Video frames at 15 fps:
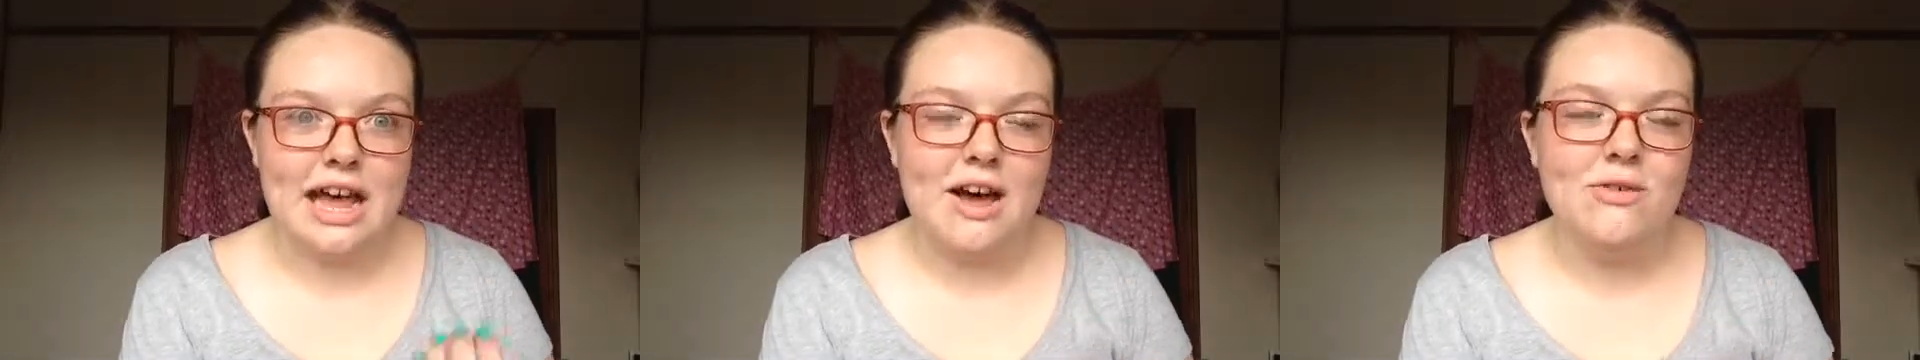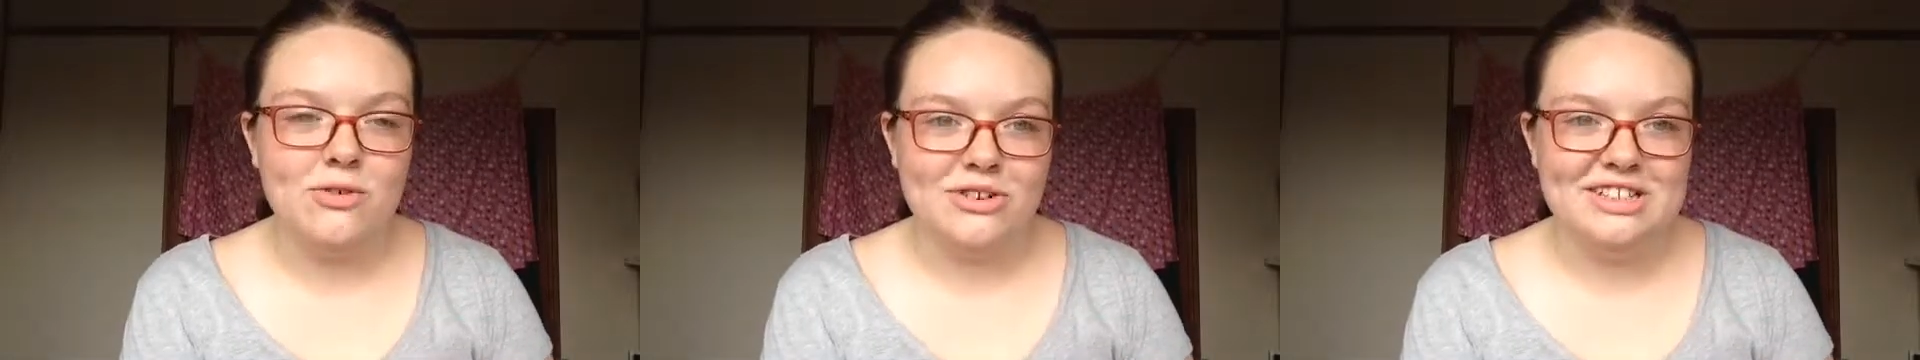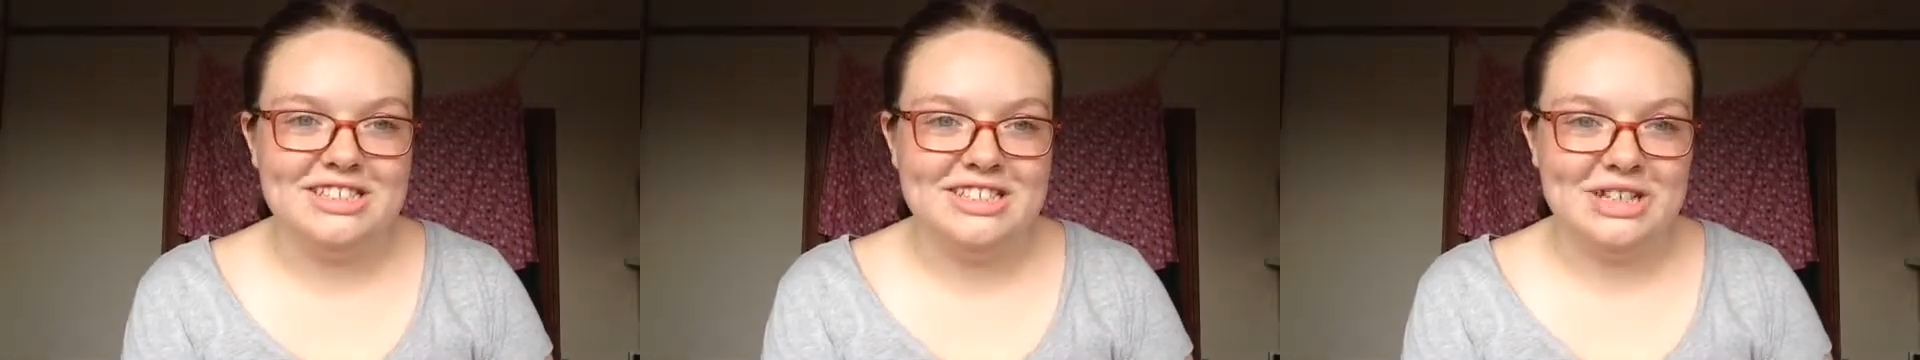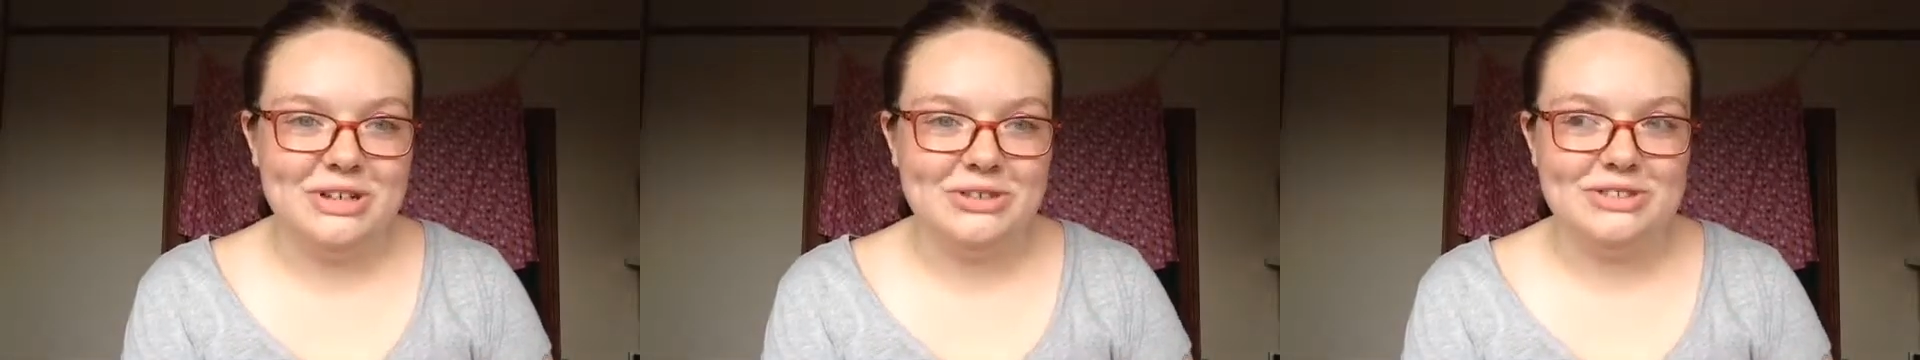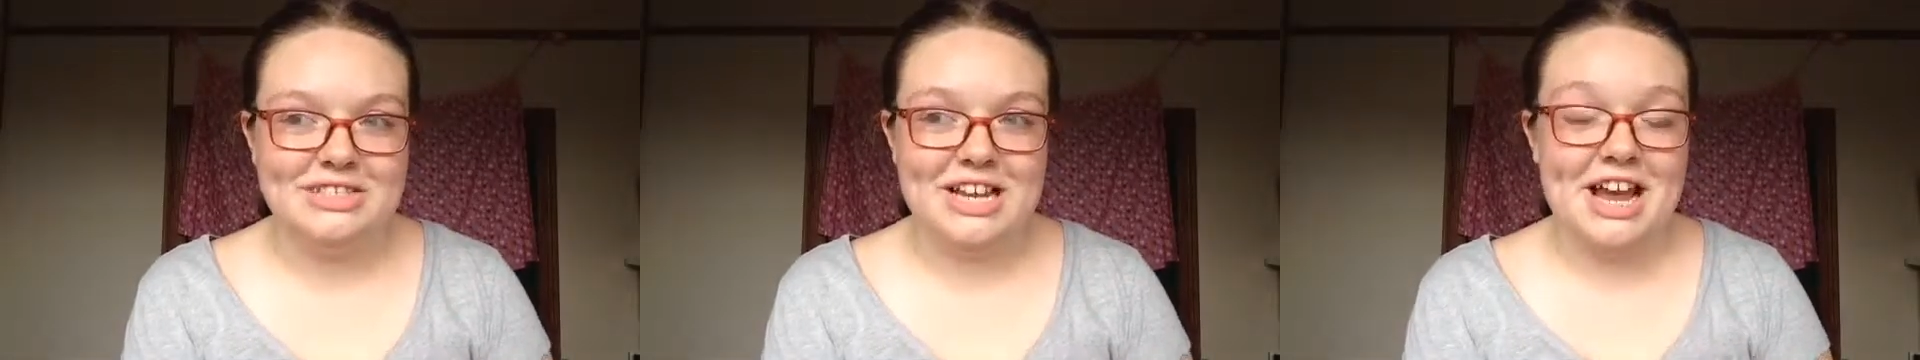every
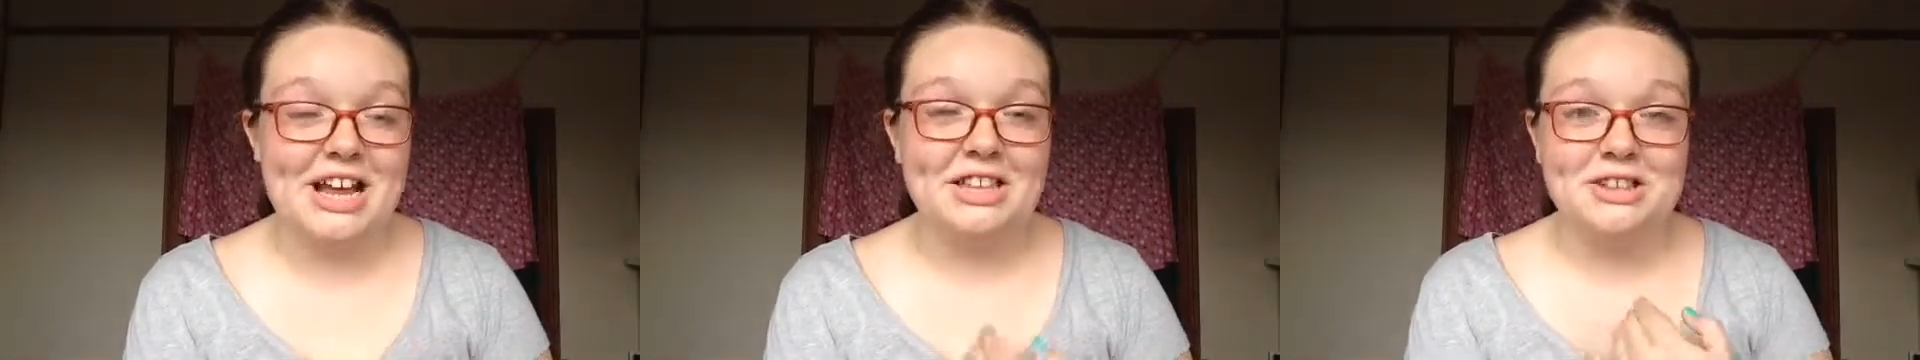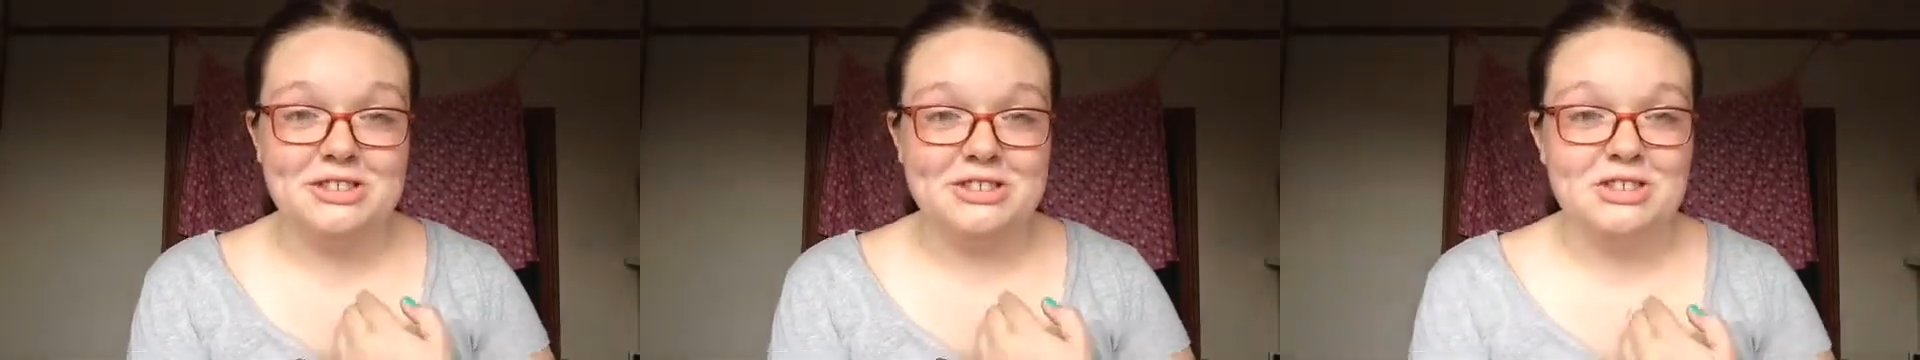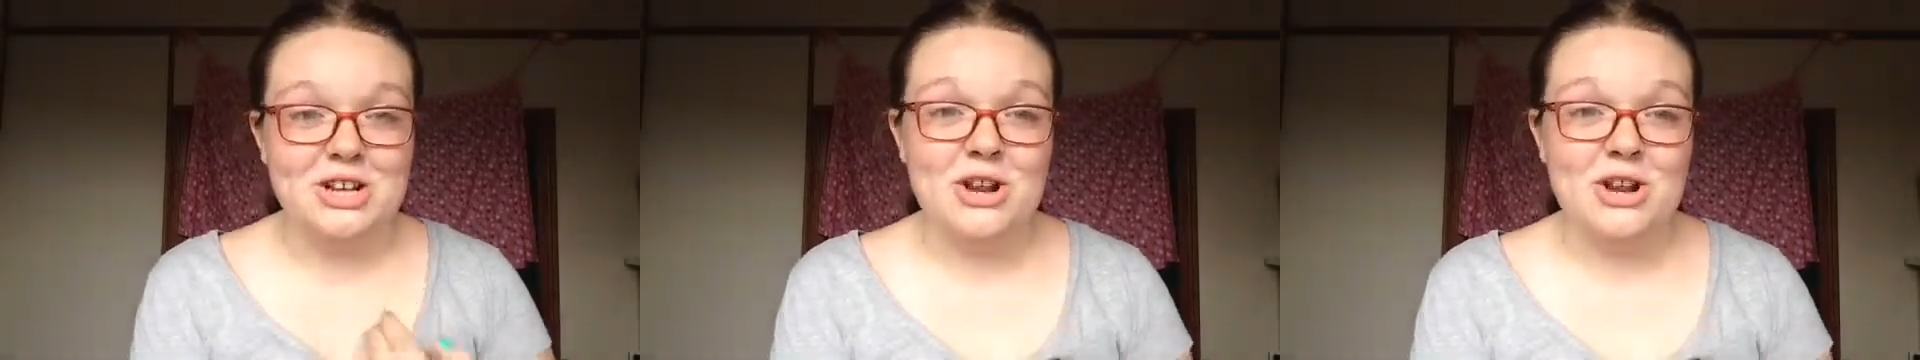single day and there's